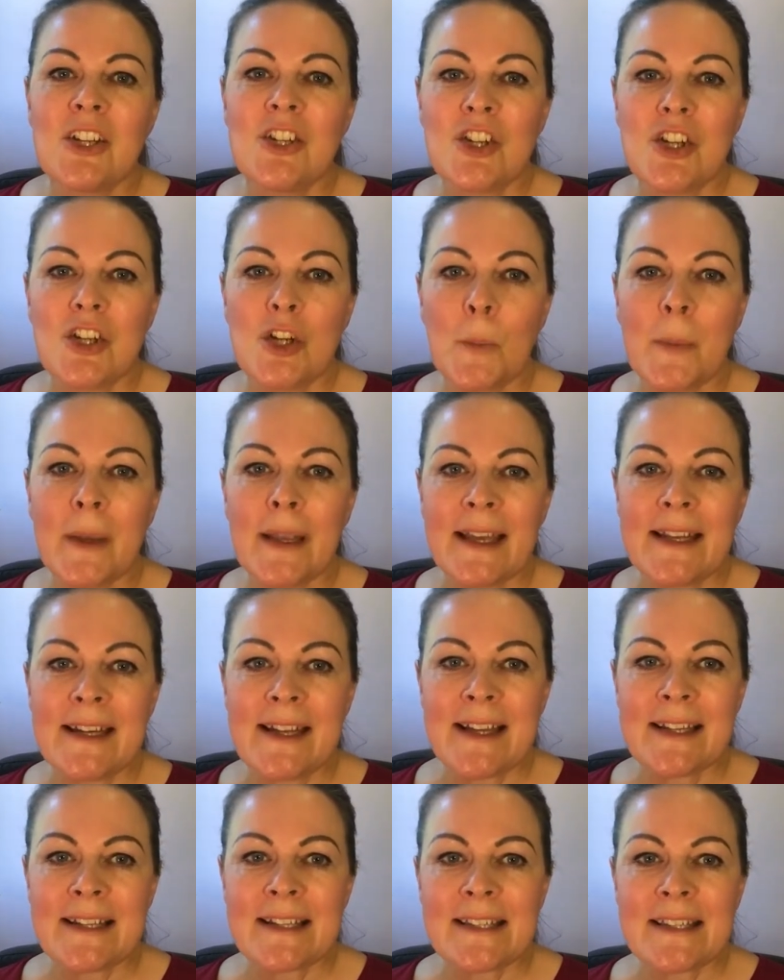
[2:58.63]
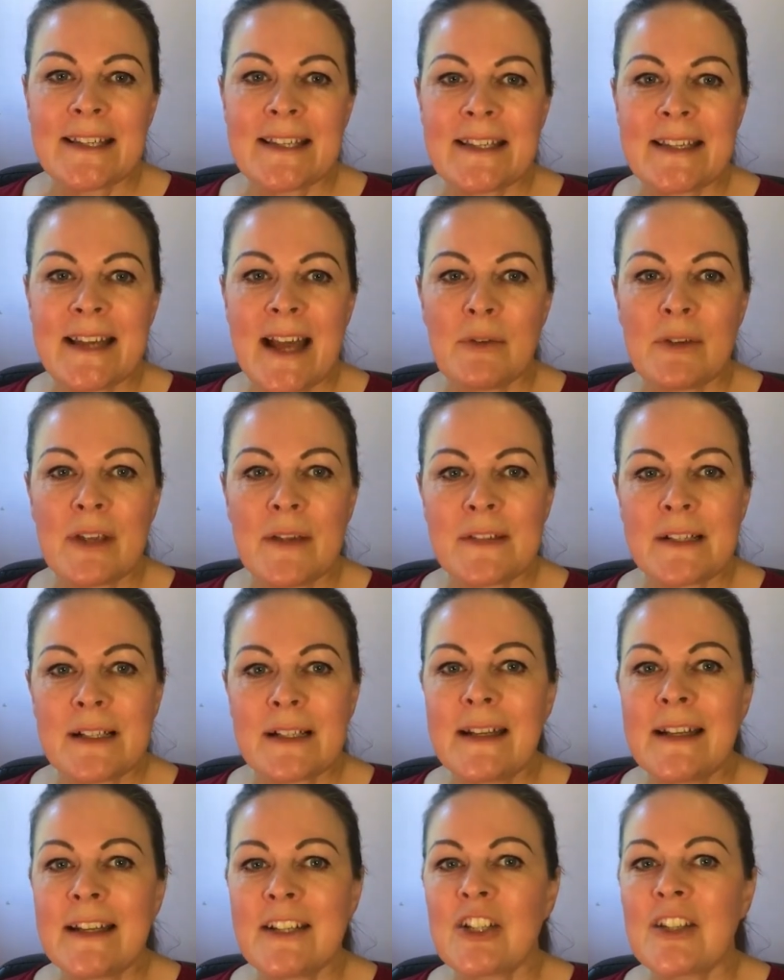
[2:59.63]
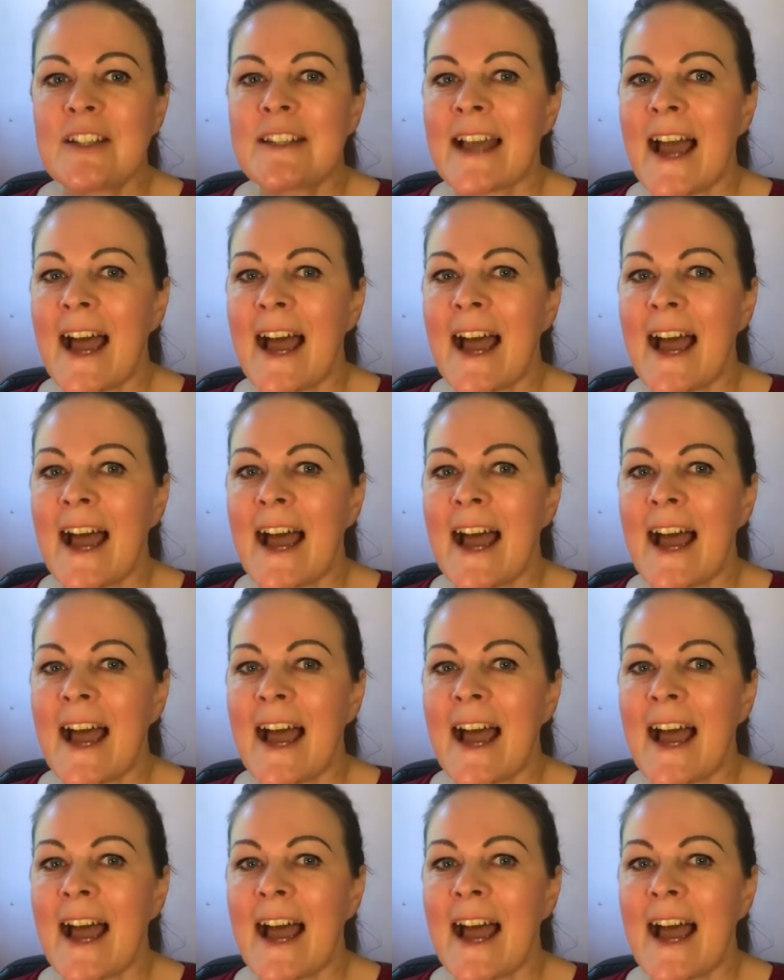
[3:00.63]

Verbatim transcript: Genomic analysis now gives clinicians